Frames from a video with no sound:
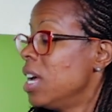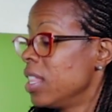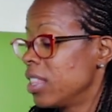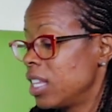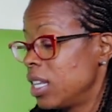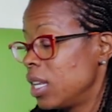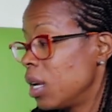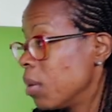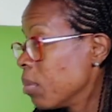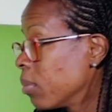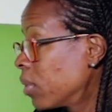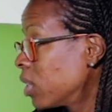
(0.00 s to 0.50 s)

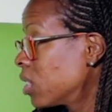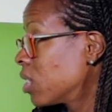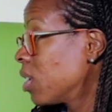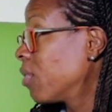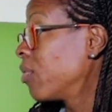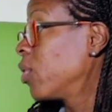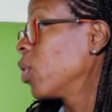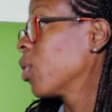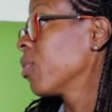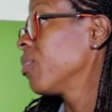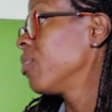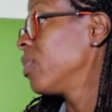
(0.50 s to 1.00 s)
The numbers
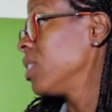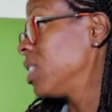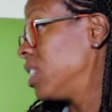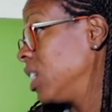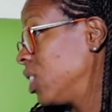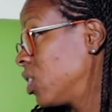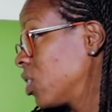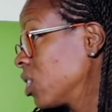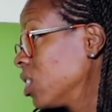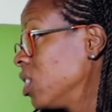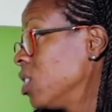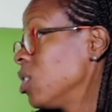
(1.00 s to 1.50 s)
of your
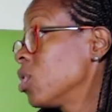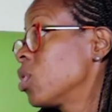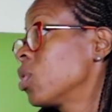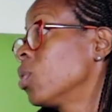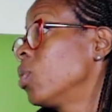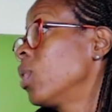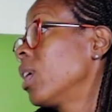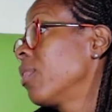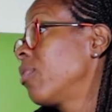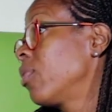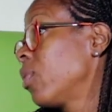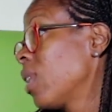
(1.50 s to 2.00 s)
physician,
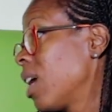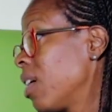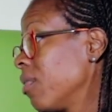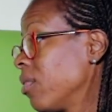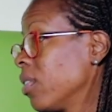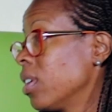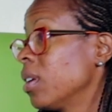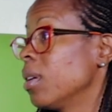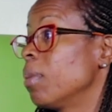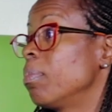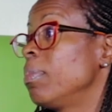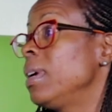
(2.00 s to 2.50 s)
so if you
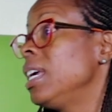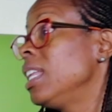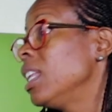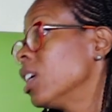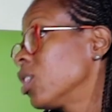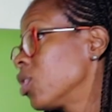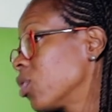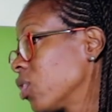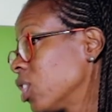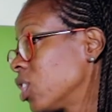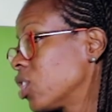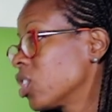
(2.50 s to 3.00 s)
have a
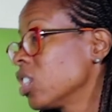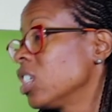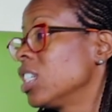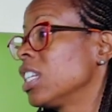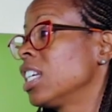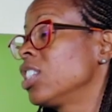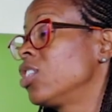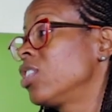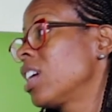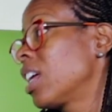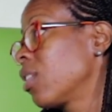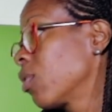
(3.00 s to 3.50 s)
pediatrician,
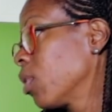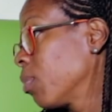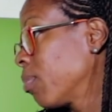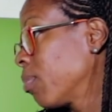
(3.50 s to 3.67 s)
a general